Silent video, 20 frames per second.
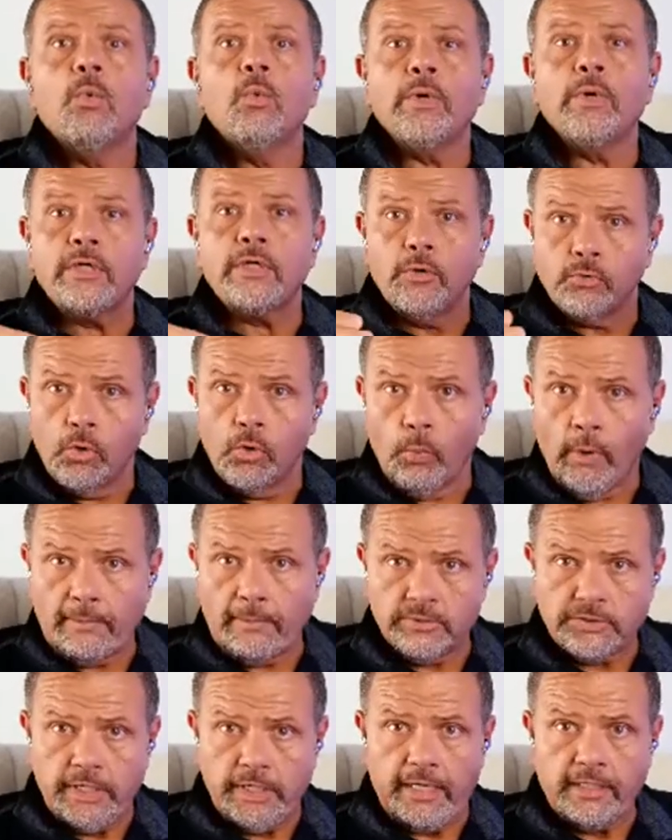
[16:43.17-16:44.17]
We go to a sure.
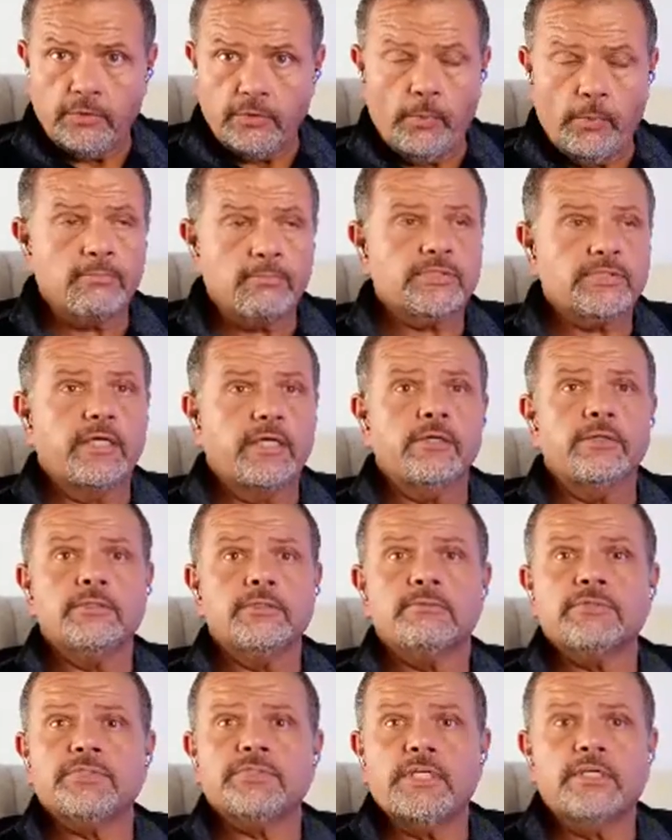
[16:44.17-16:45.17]
website. The
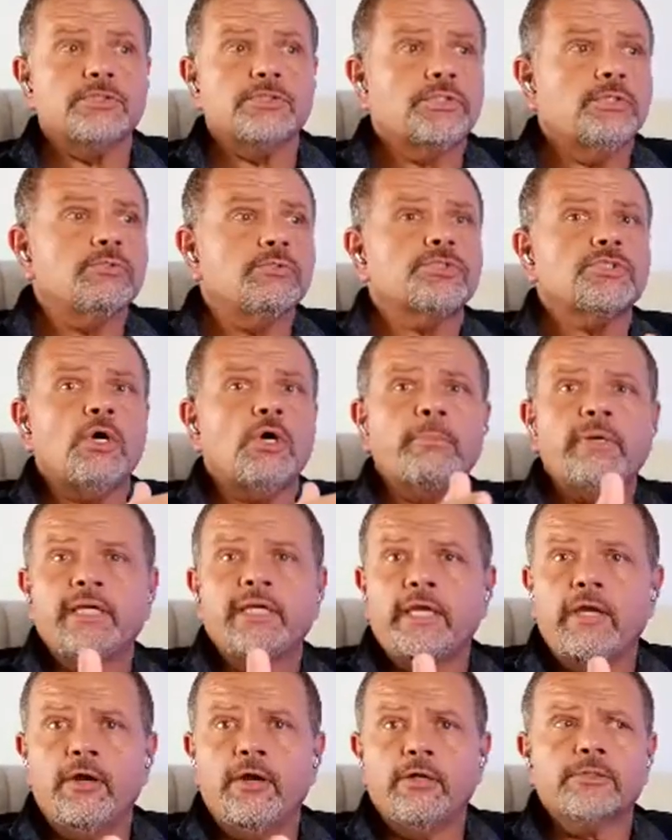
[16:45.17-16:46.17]
website says use so many
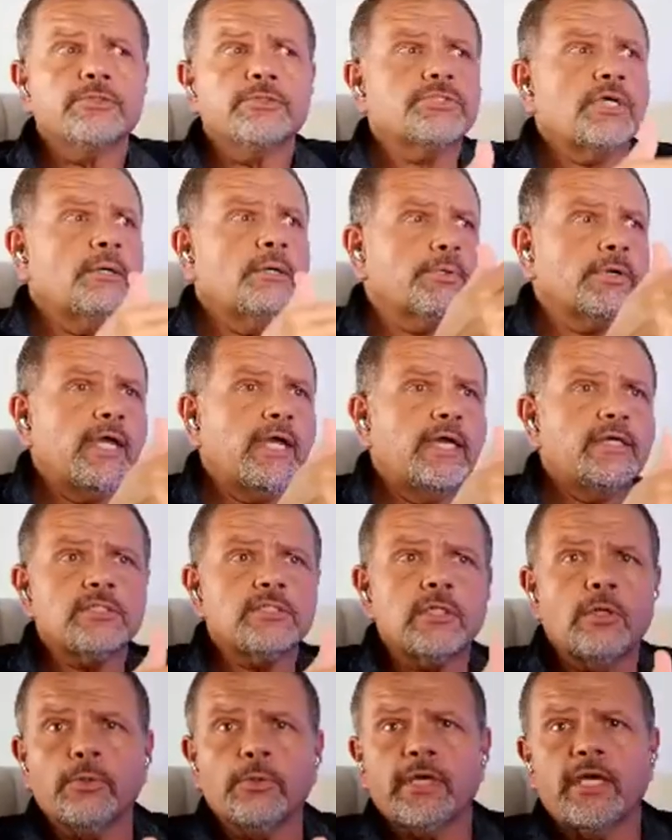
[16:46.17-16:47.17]
characters, uppercase,
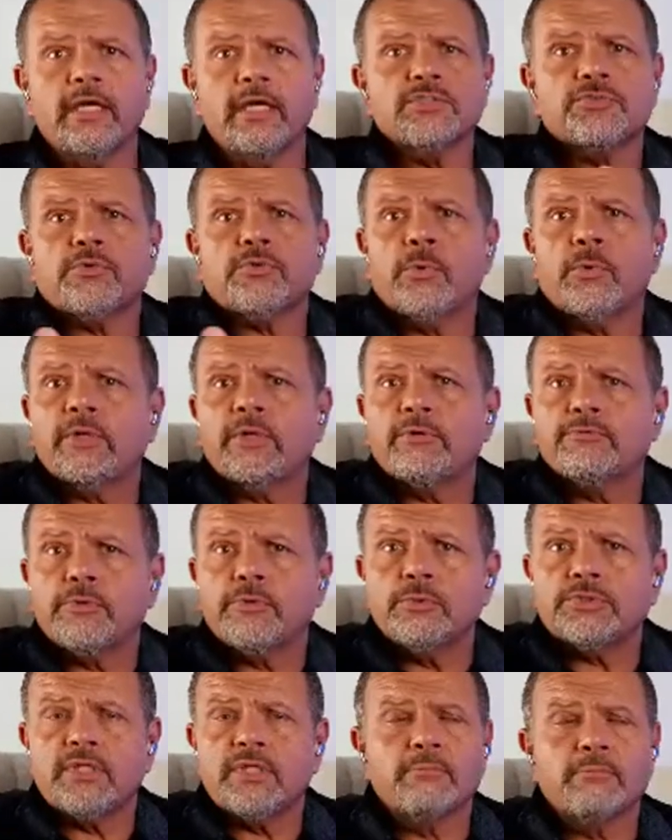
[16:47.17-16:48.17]
lowercase, throw in a few
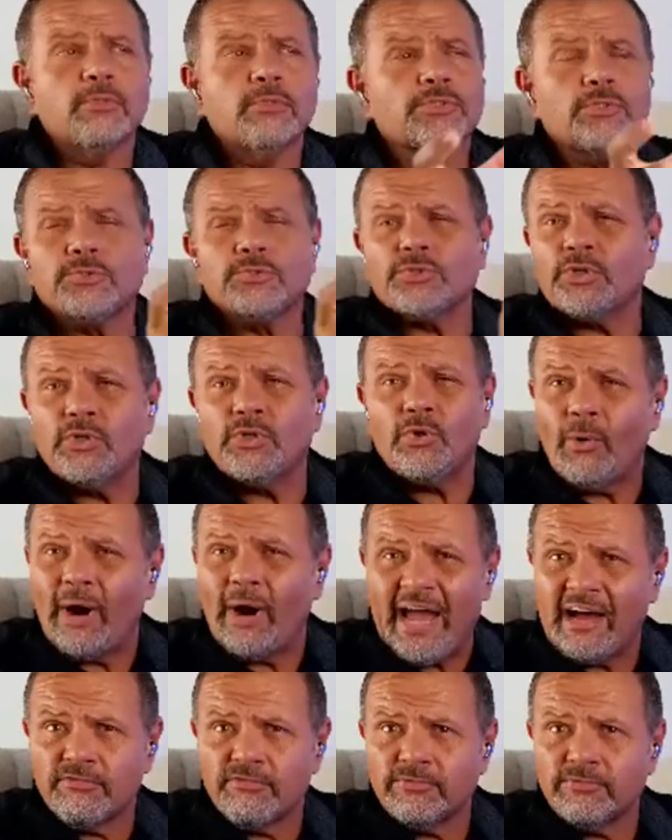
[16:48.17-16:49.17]
symbols. There's a
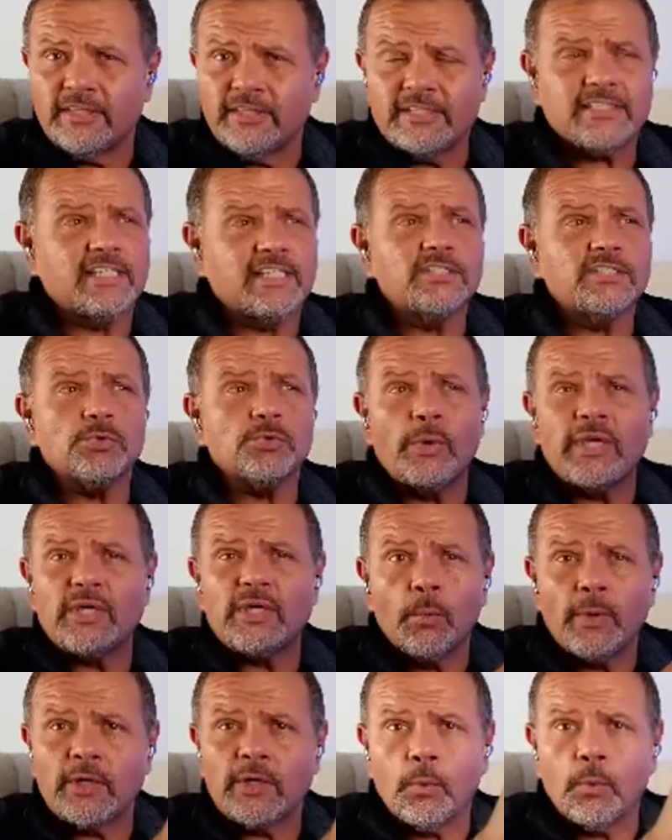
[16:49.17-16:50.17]
graph that says weak,
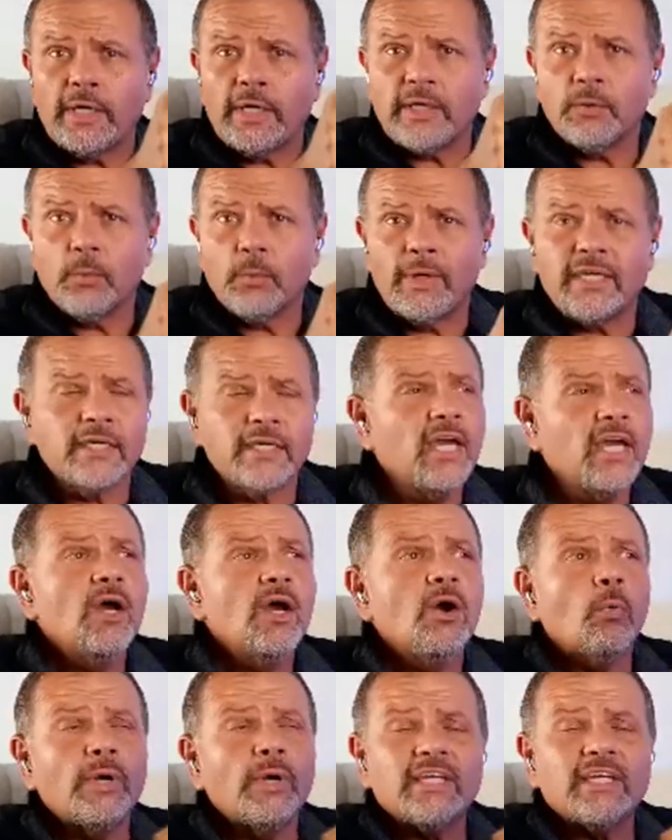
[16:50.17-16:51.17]
weak, weak, weak.
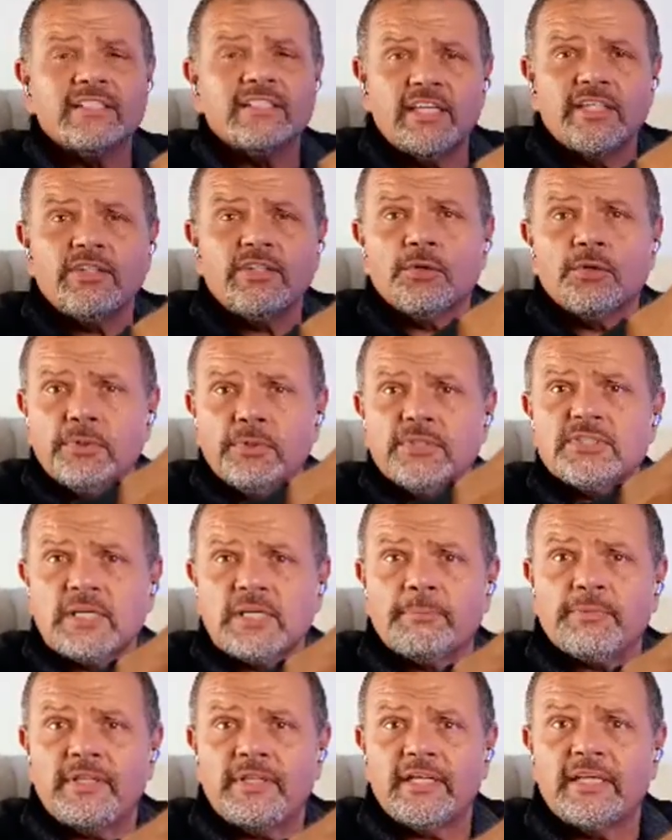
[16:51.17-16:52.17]
We continue to put
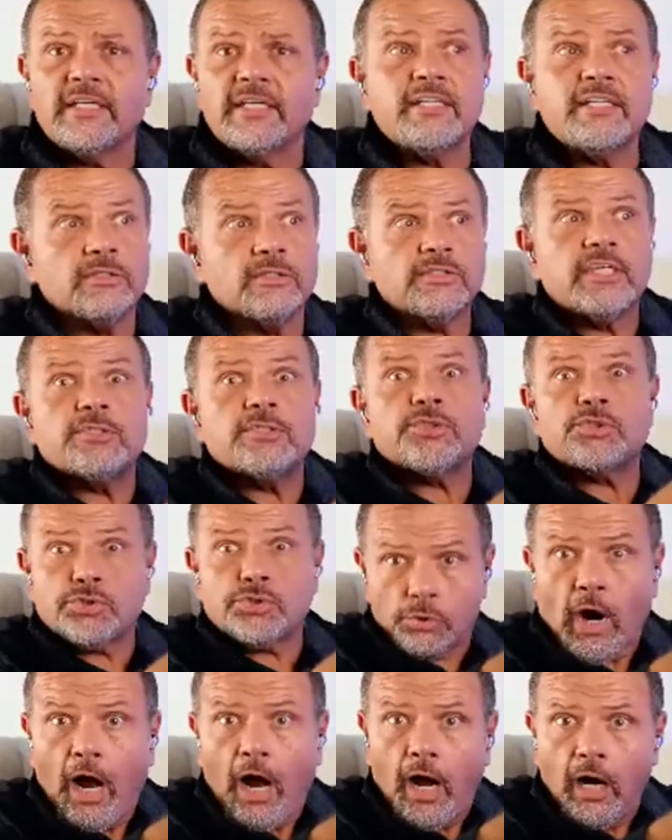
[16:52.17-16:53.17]
something in until it says
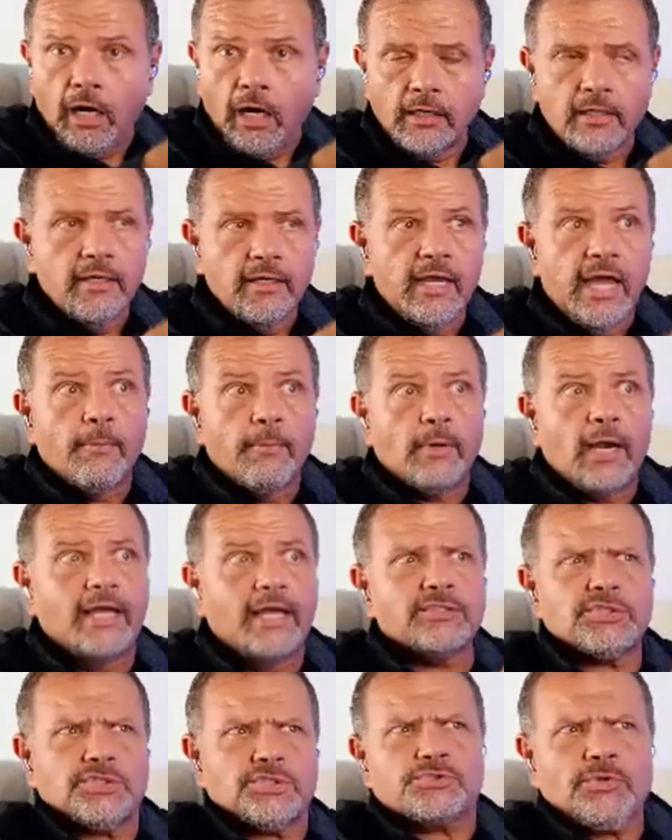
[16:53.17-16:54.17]
strong, and we're
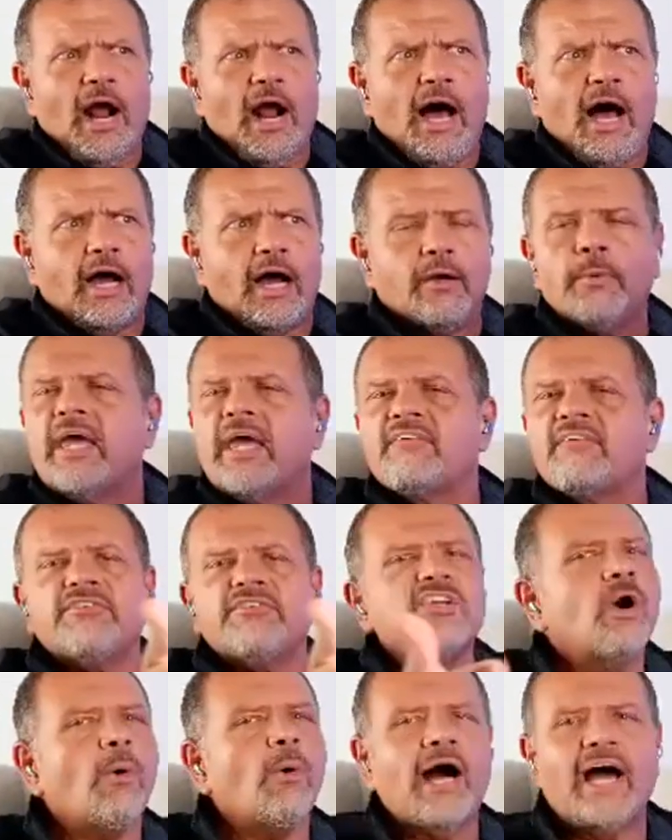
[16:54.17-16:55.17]
like strong. We have
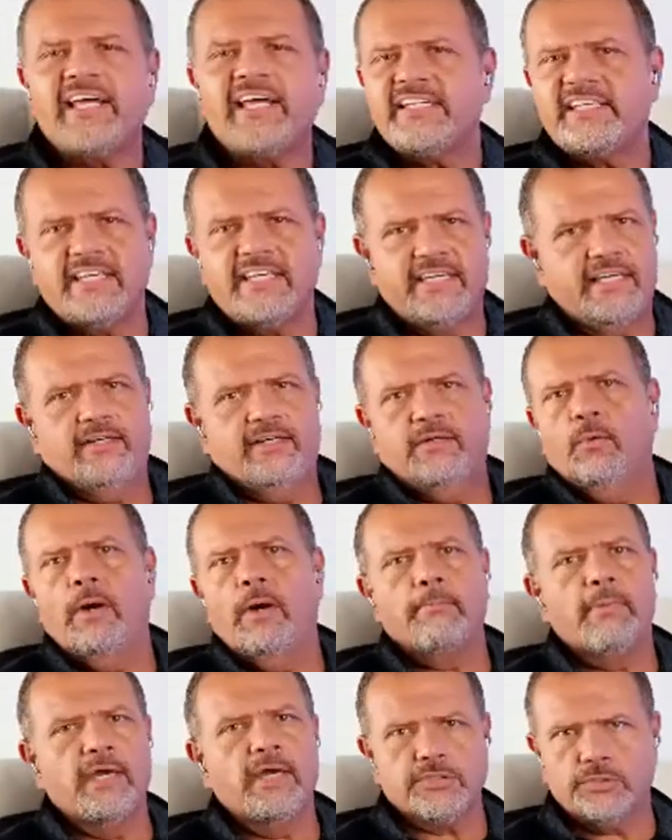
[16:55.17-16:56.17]
no idea
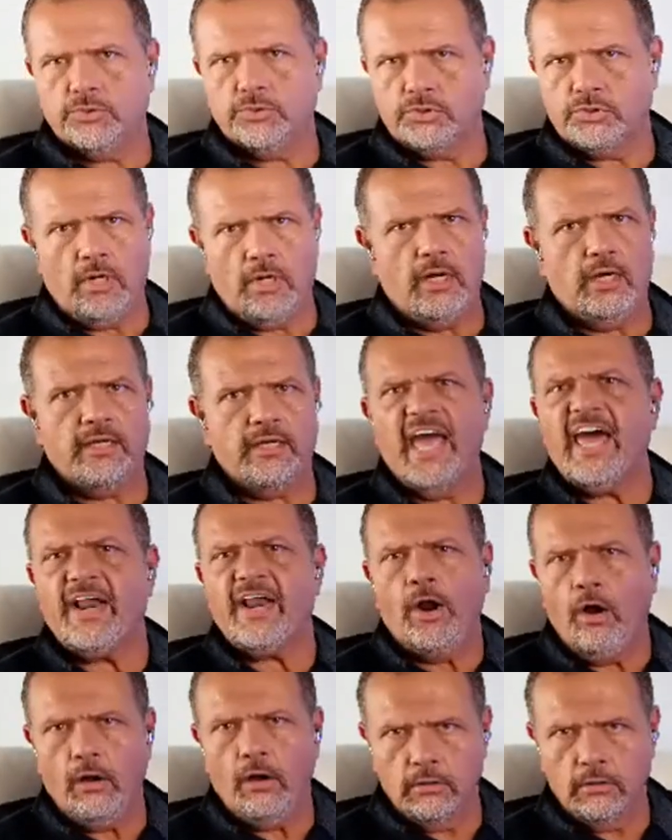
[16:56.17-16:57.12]
what makes it strong at all.